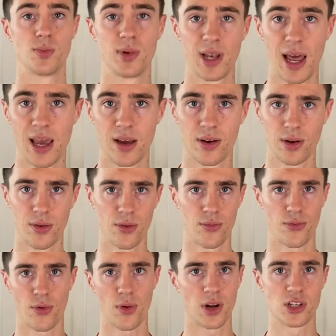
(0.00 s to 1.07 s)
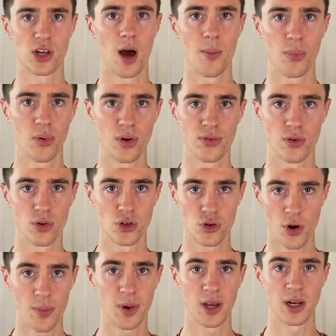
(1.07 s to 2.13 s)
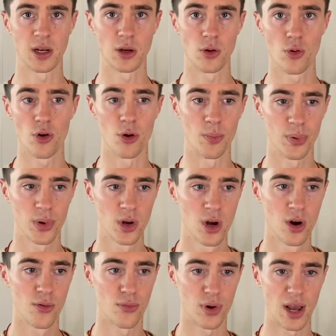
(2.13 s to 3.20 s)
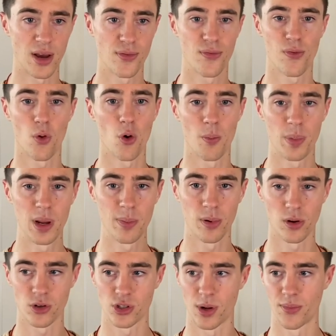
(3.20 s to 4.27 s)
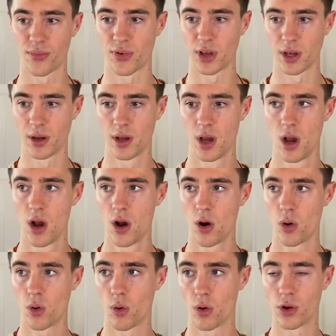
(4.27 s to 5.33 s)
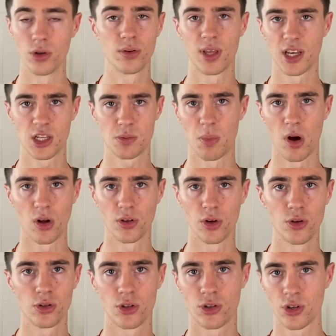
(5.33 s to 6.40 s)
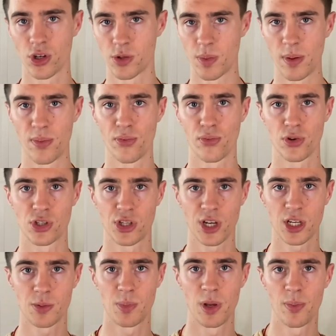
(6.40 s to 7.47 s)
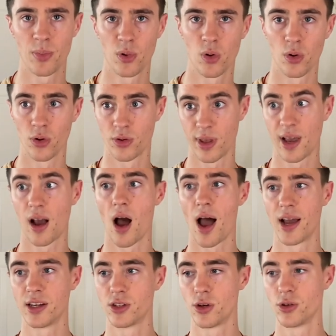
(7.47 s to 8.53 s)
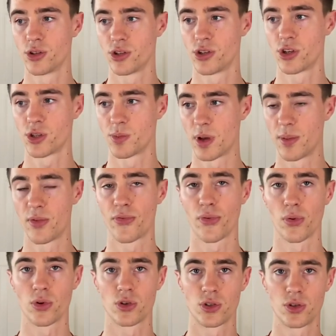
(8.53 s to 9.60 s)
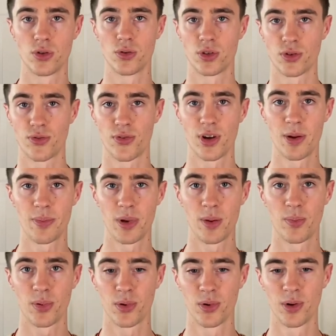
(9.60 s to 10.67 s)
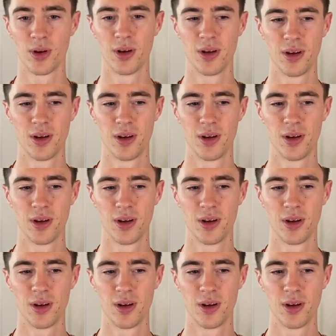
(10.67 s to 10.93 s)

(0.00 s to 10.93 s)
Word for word: But like, for example, if you're tripping in a group for like four people or something, or you take small dosages maybe for six people, or you take high dosages maybe for two to three people,